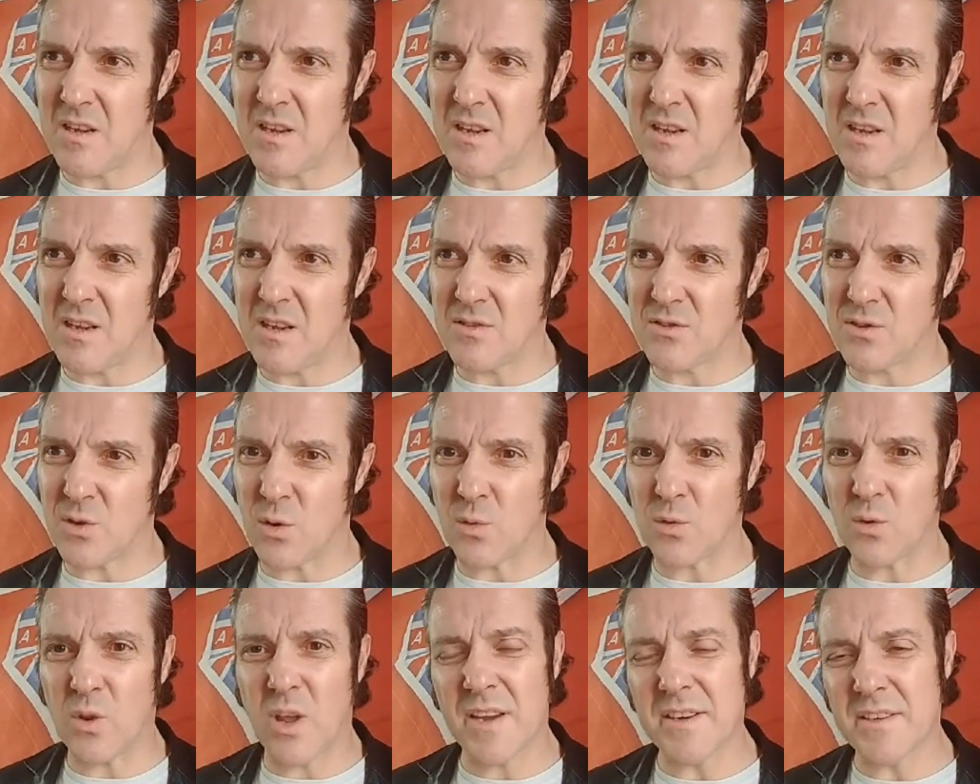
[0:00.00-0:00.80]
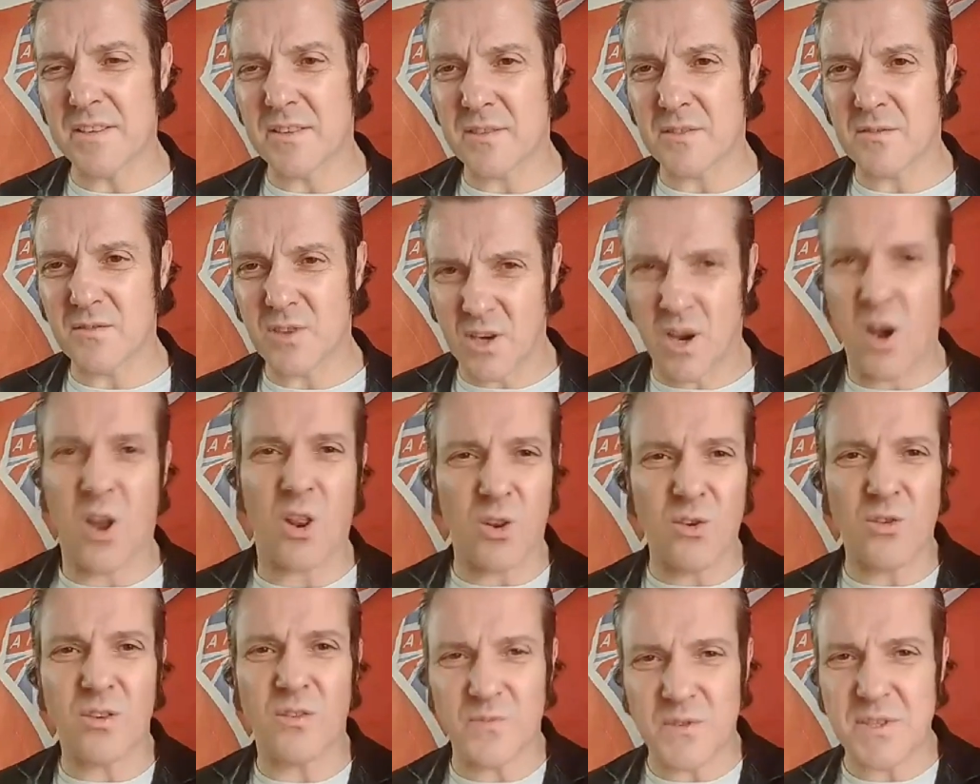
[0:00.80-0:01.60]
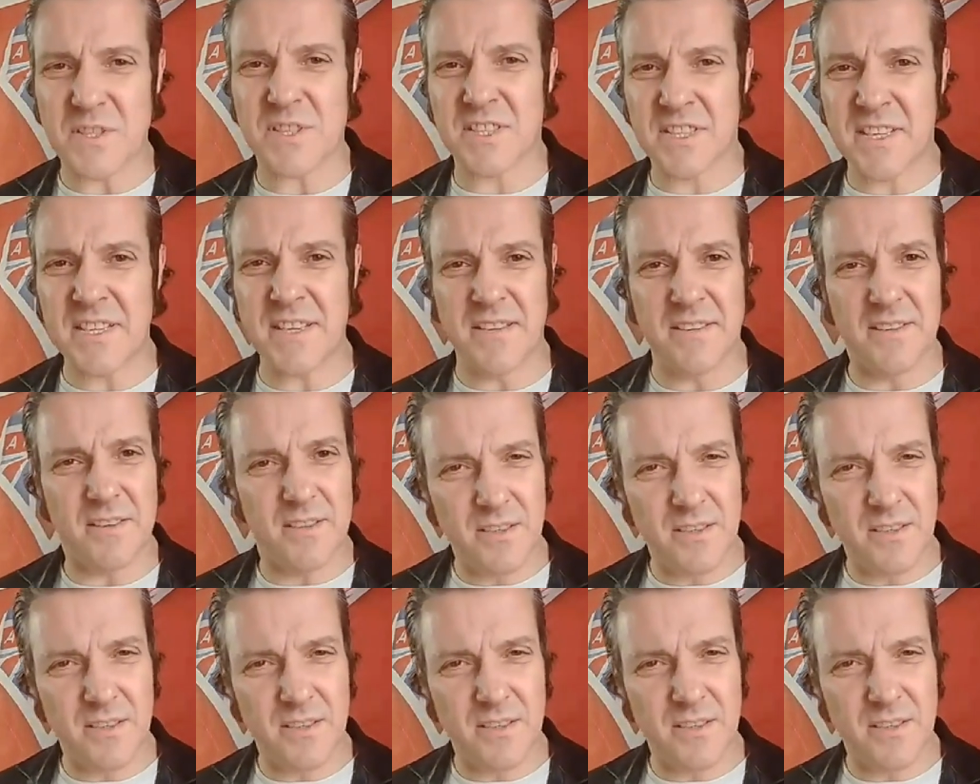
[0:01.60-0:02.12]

don't like the colour of his skin?